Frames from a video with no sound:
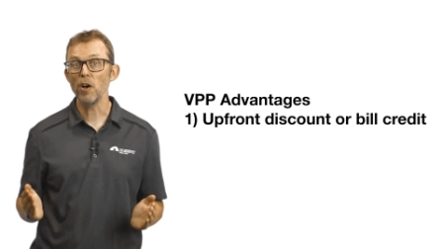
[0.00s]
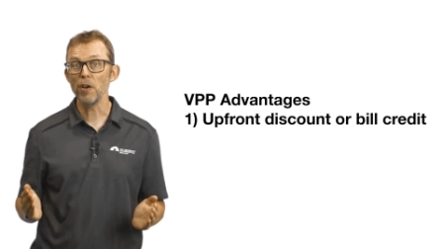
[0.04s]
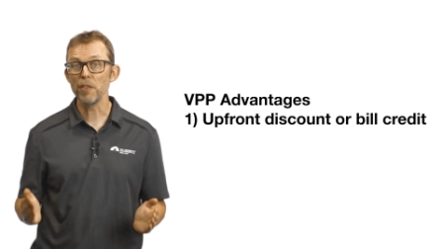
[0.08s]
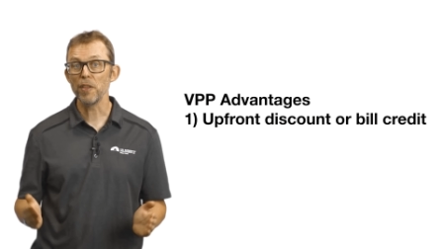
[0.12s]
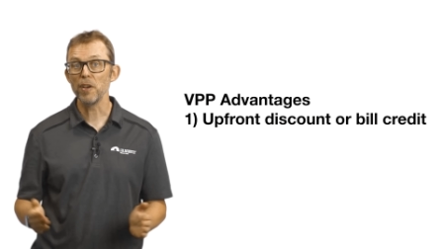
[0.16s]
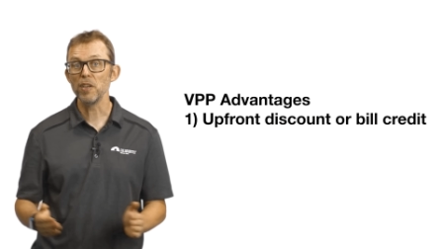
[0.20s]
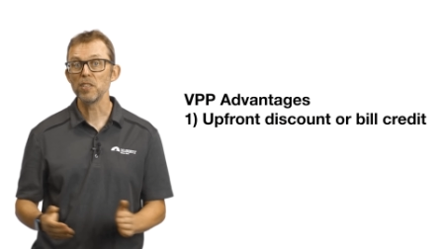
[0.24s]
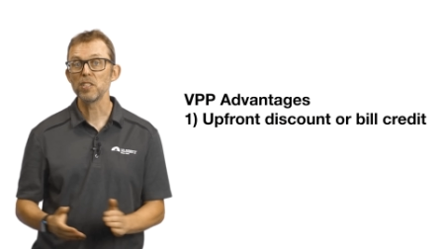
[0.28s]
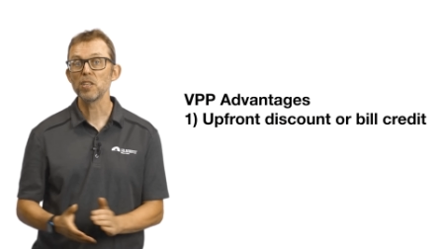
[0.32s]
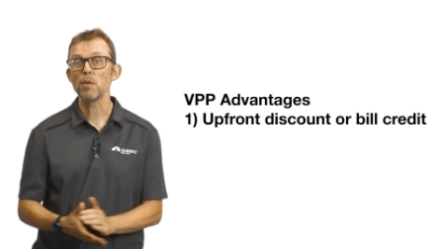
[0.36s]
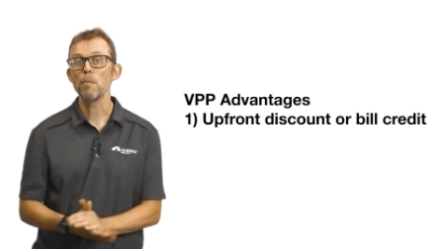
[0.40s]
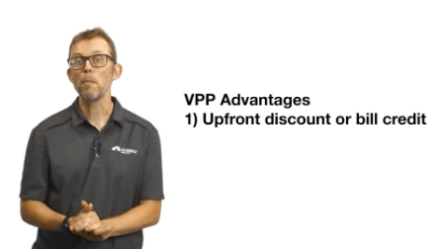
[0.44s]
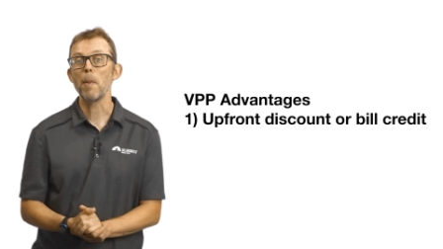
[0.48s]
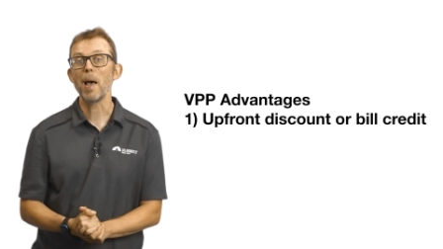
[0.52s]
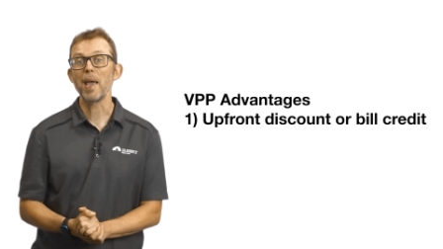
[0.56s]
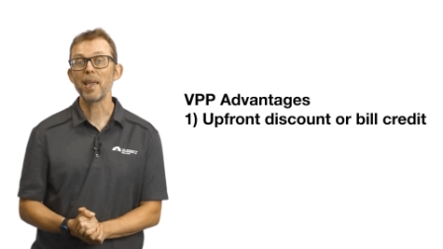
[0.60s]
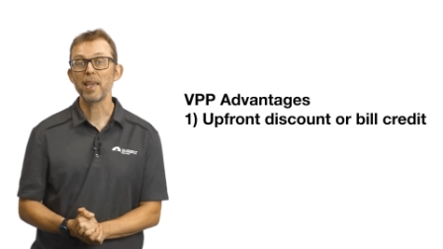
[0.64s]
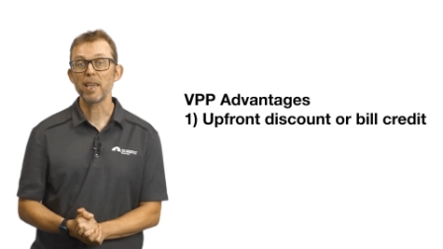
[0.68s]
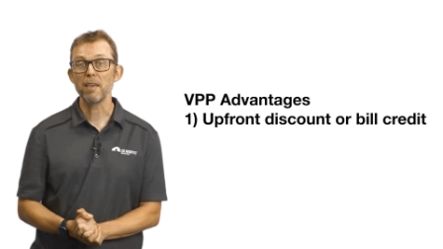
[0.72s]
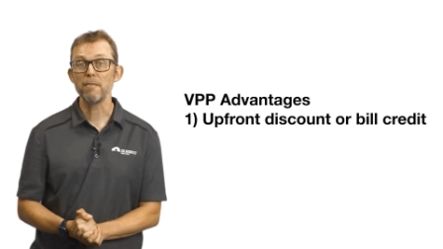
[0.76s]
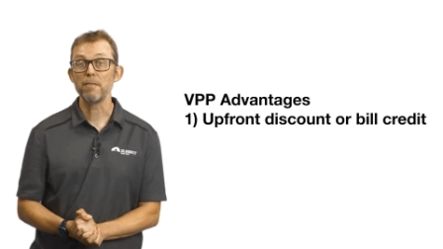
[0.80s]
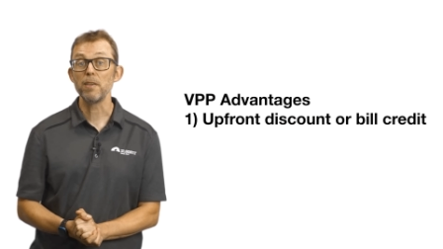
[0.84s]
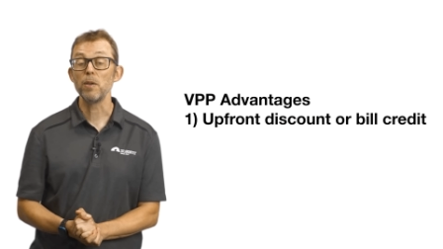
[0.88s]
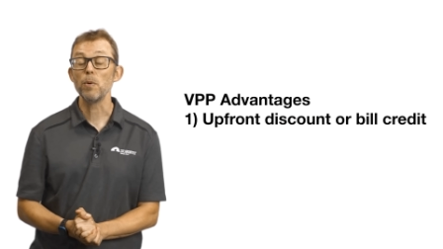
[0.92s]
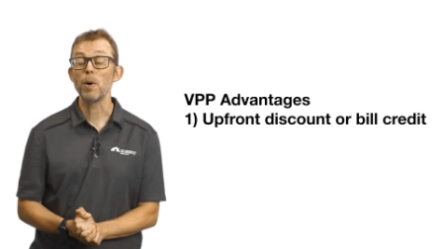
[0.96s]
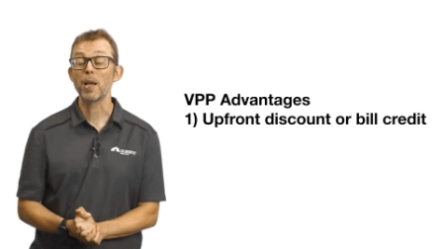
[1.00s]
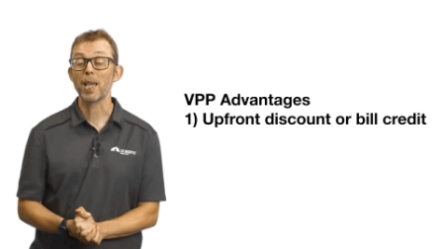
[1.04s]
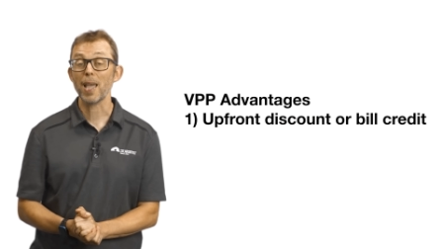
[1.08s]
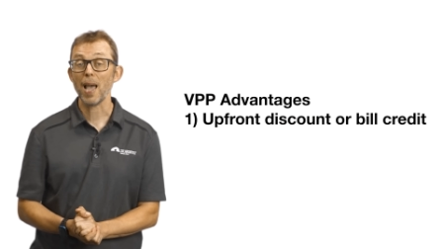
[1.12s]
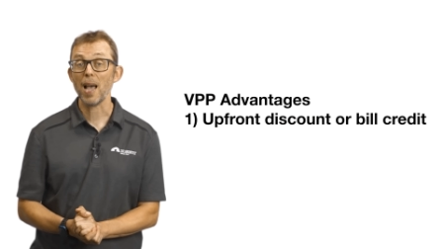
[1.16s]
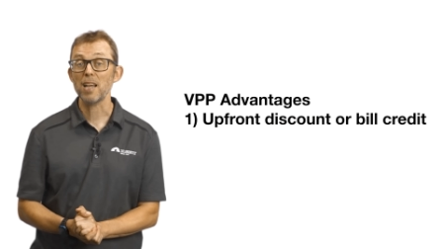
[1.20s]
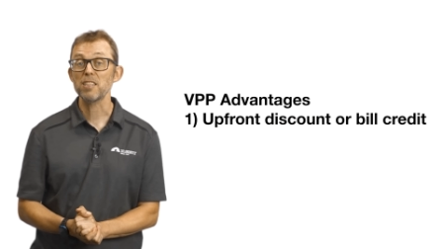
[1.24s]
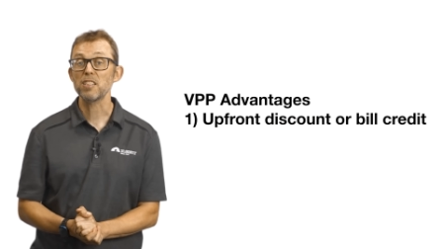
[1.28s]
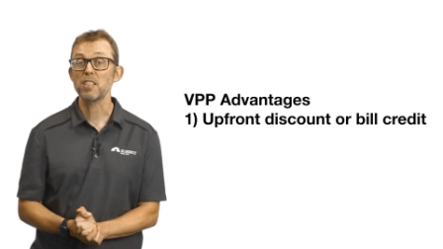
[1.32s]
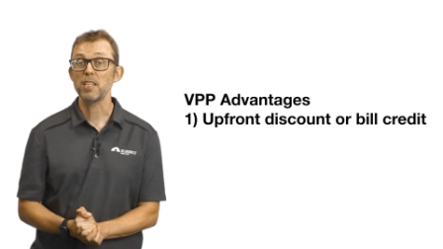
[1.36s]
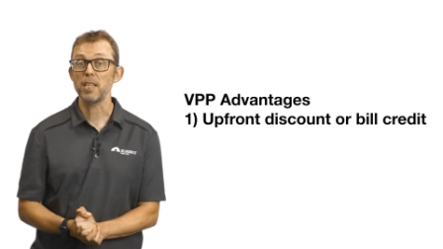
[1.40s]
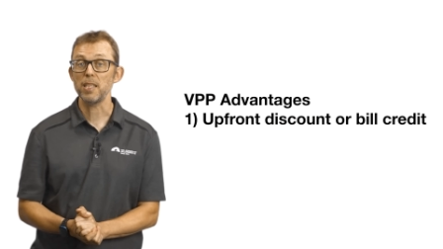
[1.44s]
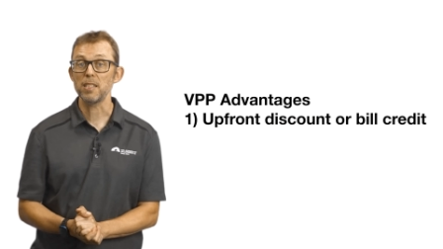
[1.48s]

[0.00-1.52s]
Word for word: others may give you a cash